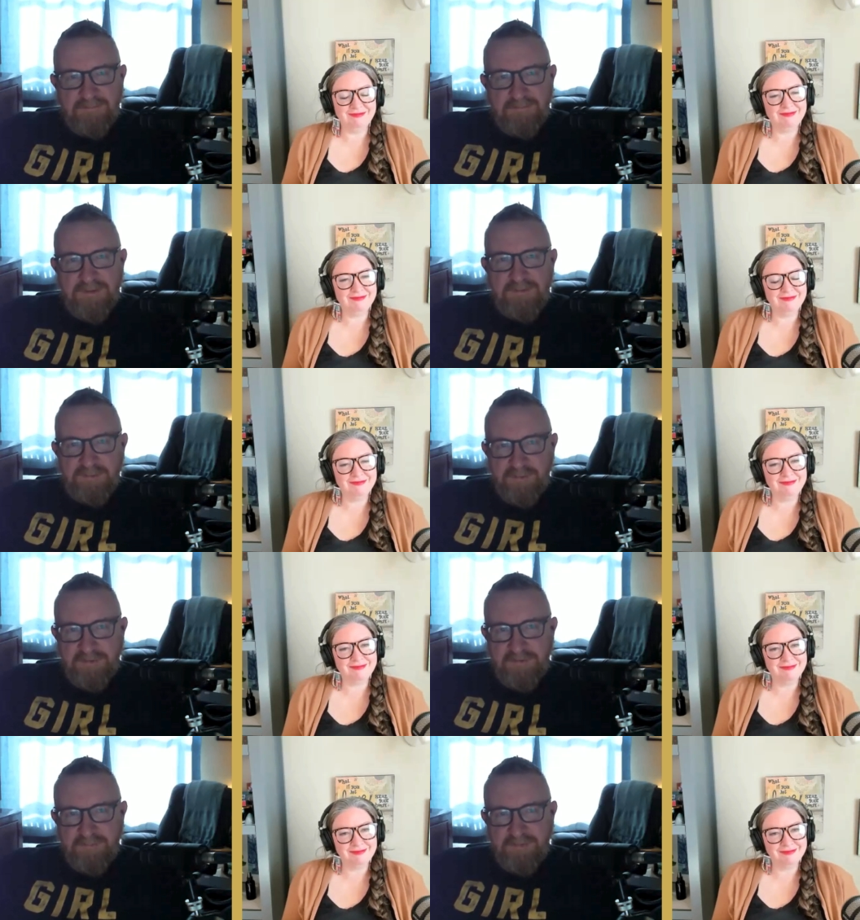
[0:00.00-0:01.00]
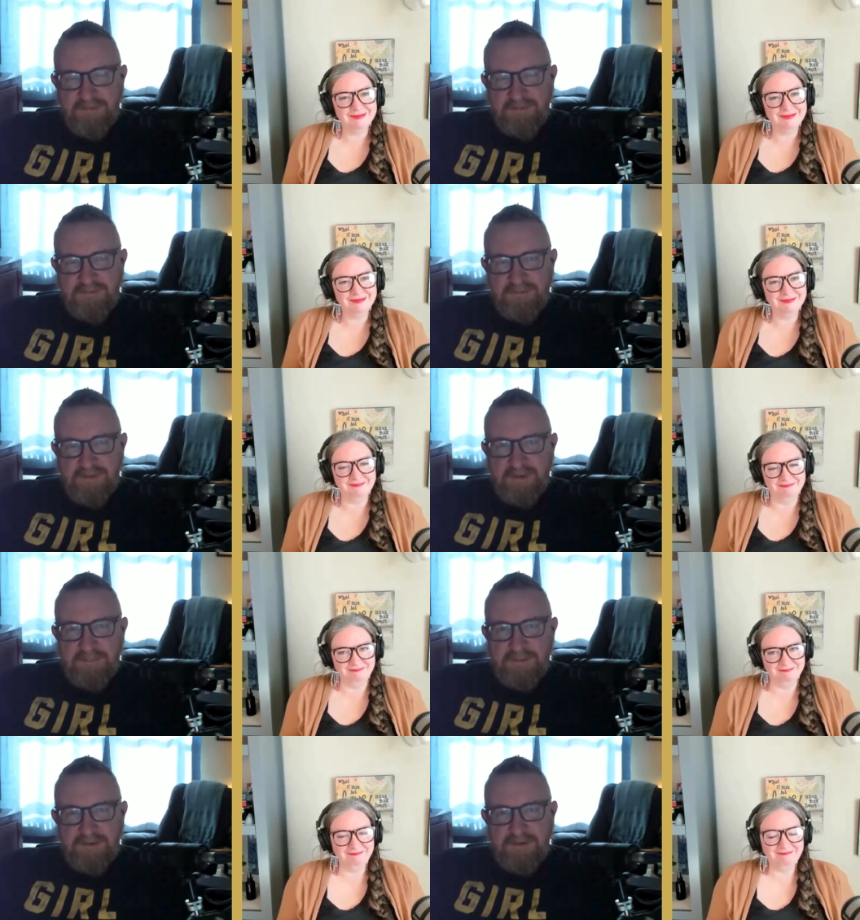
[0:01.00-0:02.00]
Speaker 1: men join in with this
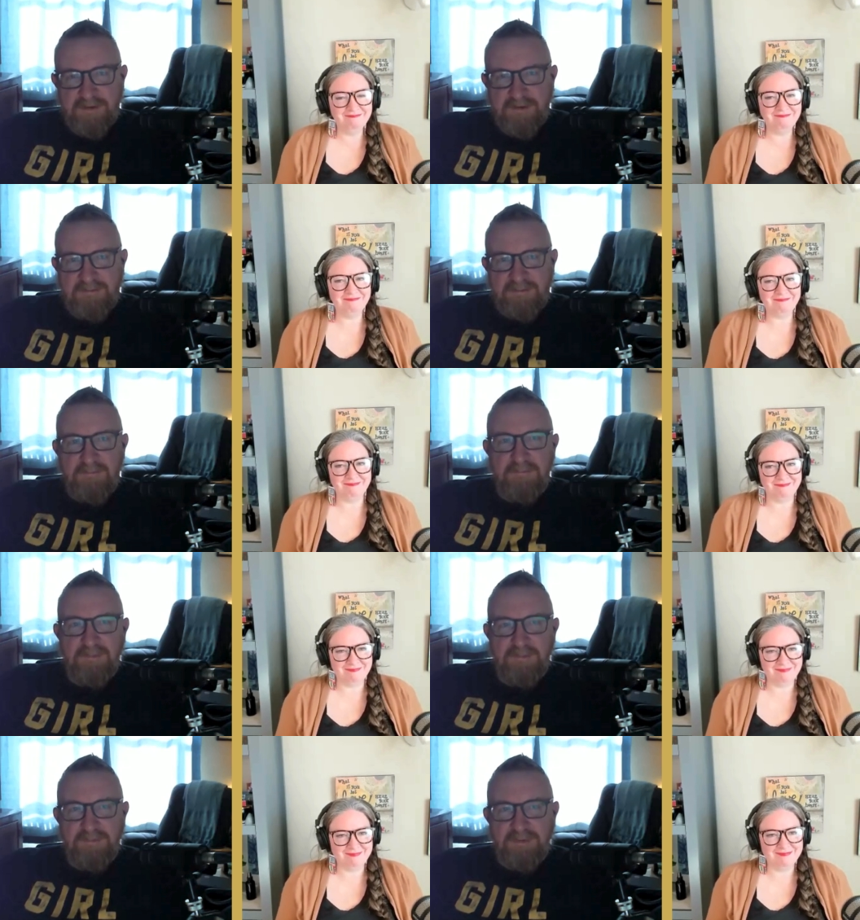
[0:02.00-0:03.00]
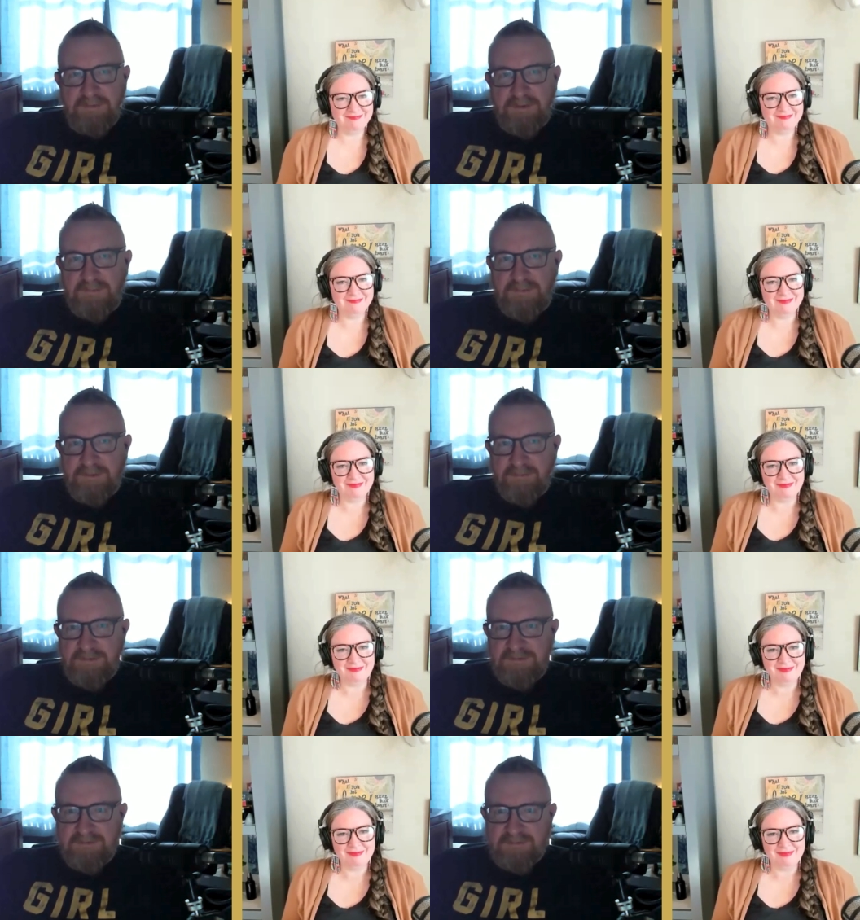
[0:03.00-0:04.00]
topic mm-hmm. and then what was the other topic you
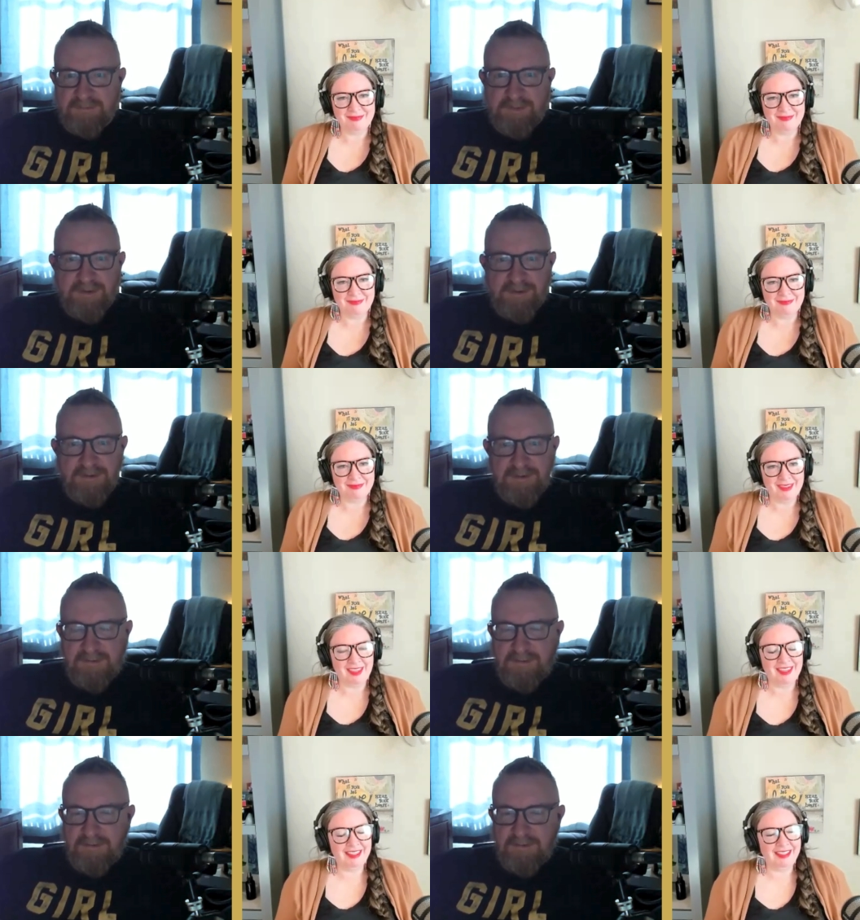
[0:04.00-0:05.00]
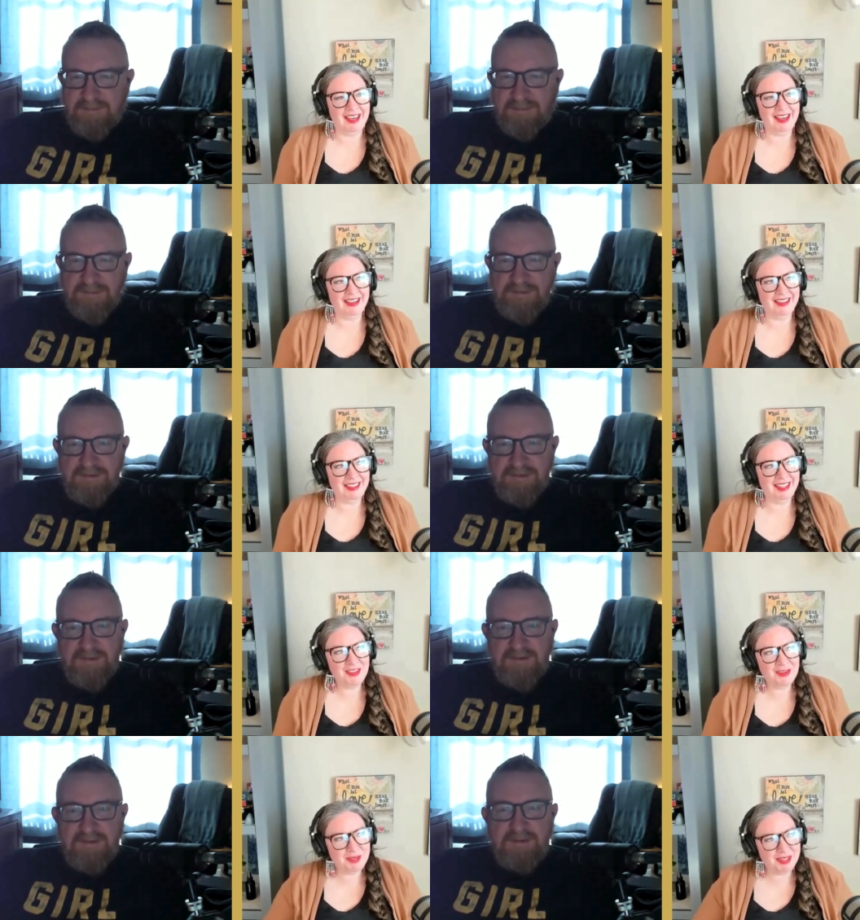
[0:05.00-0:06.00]
mentioned to me in the kitchen yeah. today.
Speaker 2: The
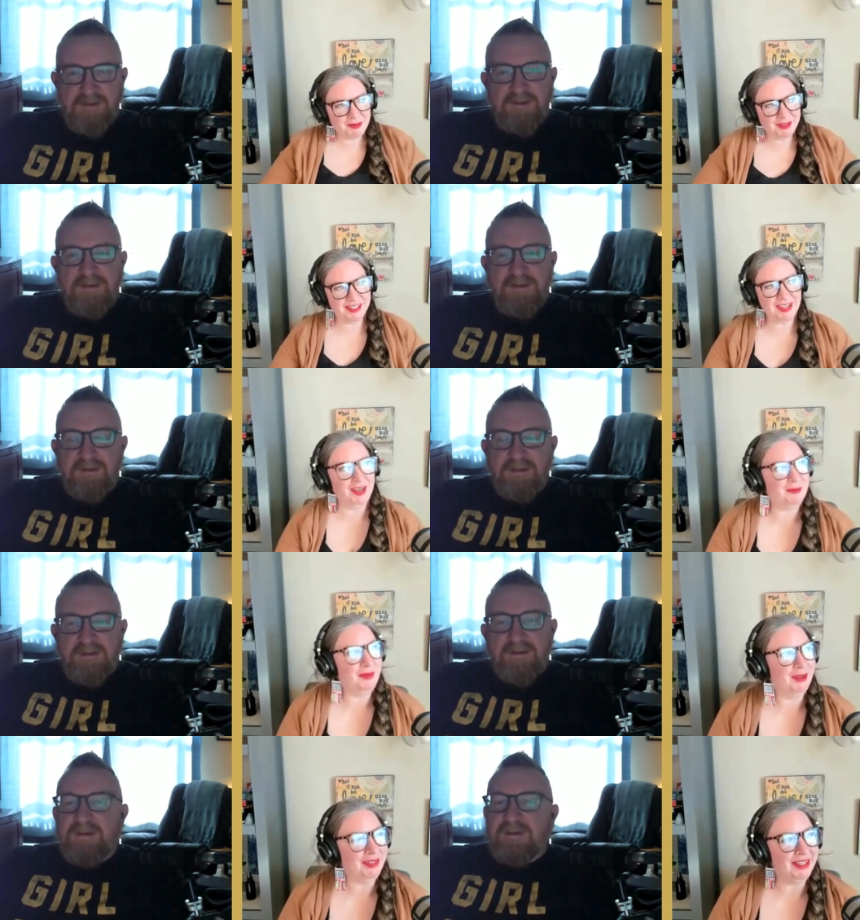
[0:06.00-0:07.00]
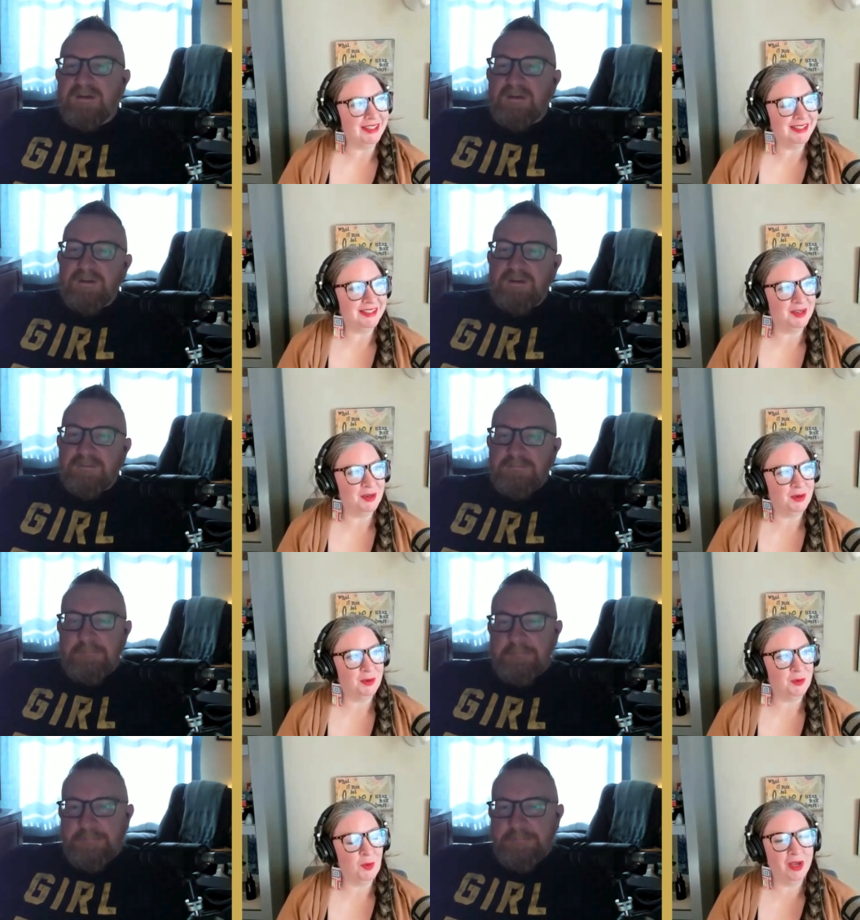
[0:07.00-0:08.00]
other one I want to talk about is
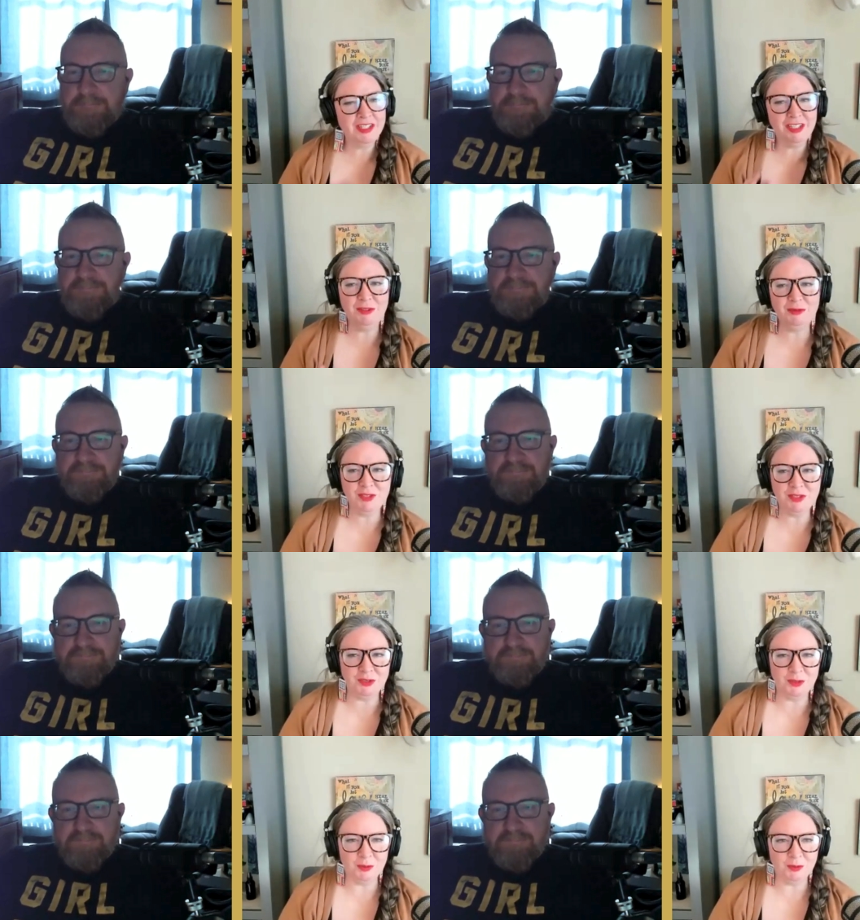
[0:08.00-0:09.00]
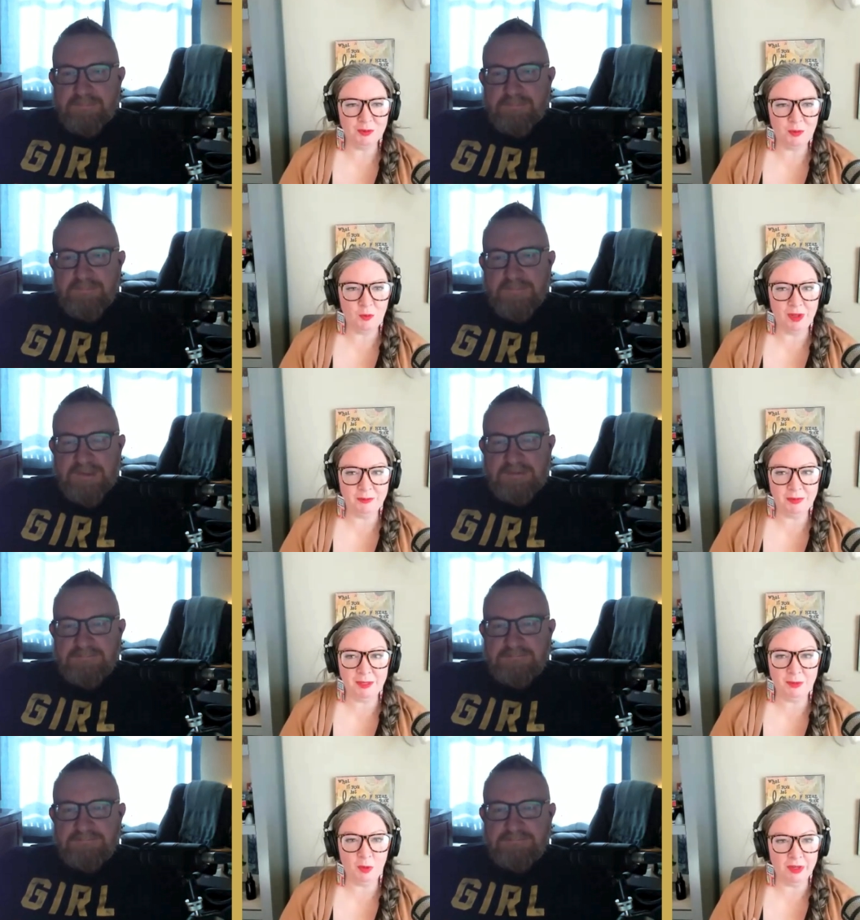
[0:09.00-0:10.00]
what do you do when
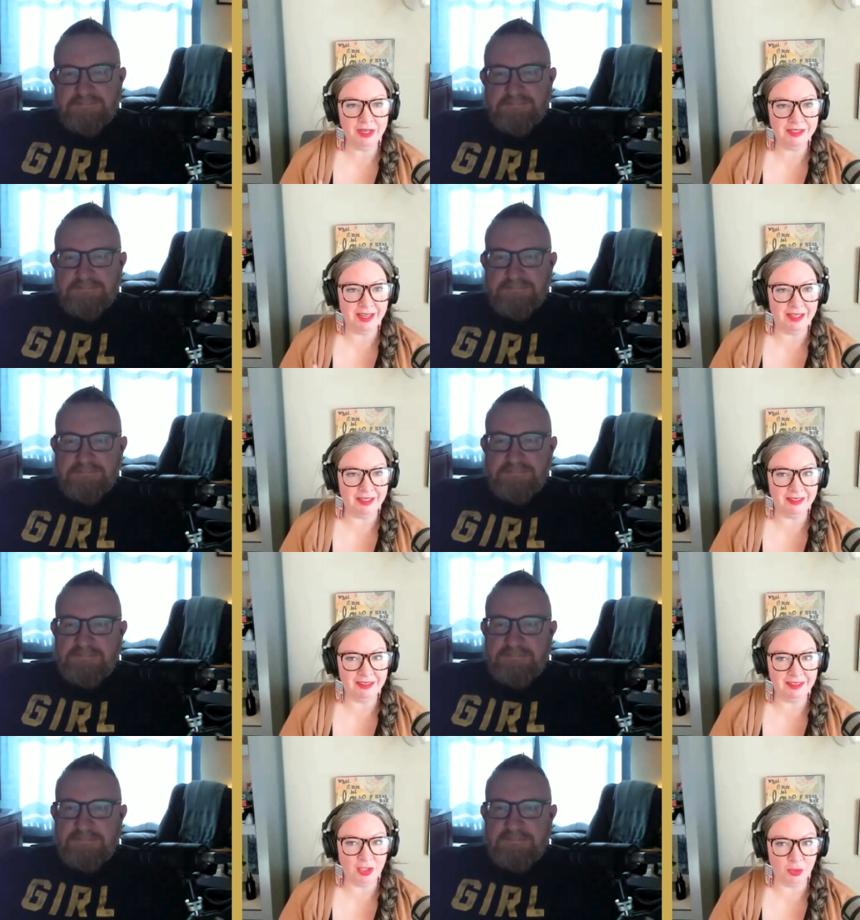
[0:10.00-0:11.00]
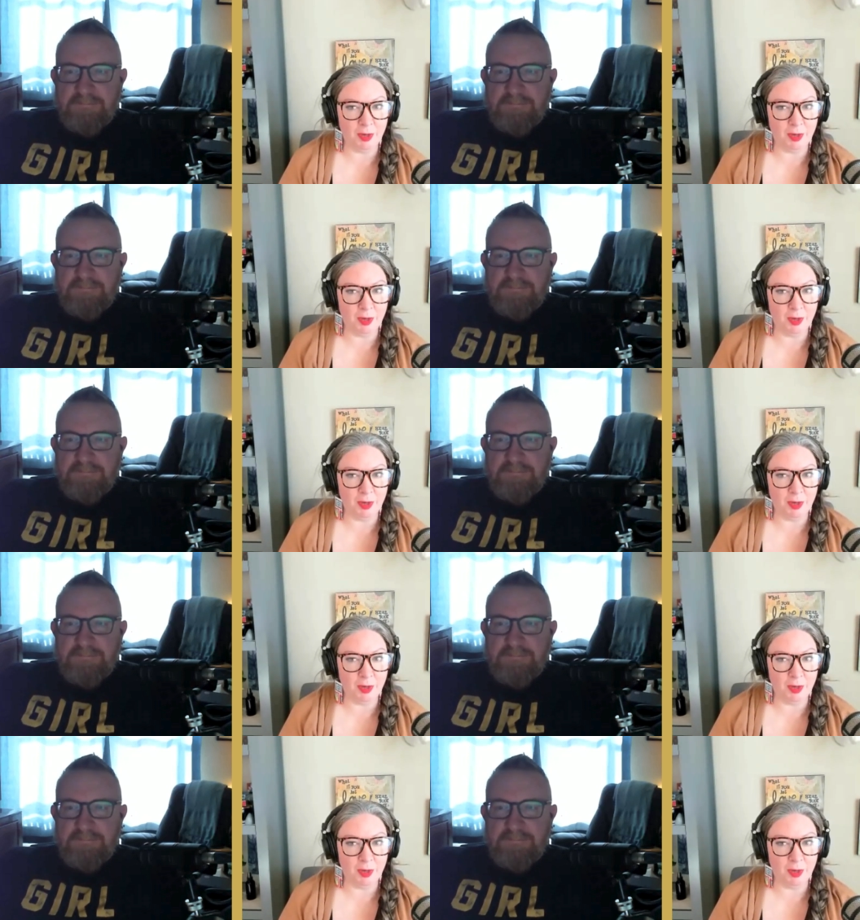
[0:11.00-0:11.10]
people want to date your